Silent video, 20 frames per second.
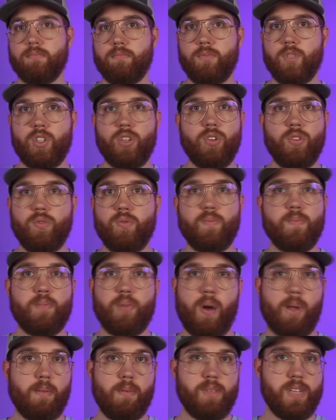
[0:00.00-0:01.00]
You
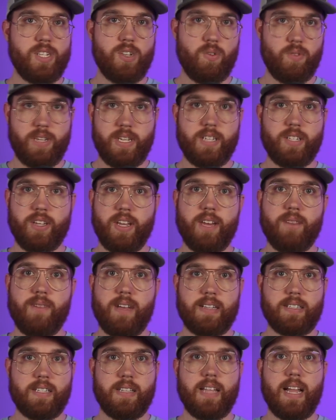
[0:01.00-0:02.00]
probably don't need to
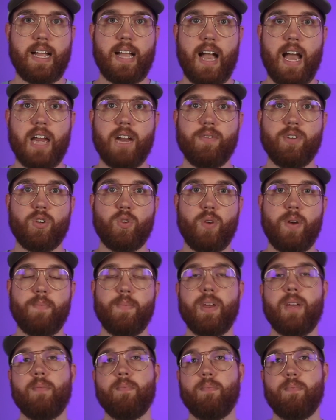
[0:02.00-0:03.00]
invest in that kind of equipment,